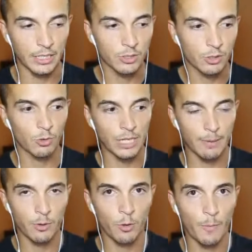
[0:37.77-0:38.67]
It screws
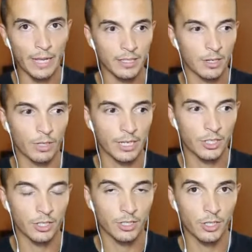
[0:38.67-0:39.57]
up romantic
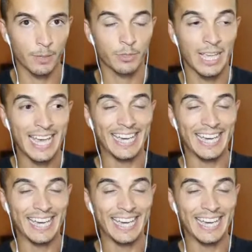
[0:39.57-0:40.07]
relationships.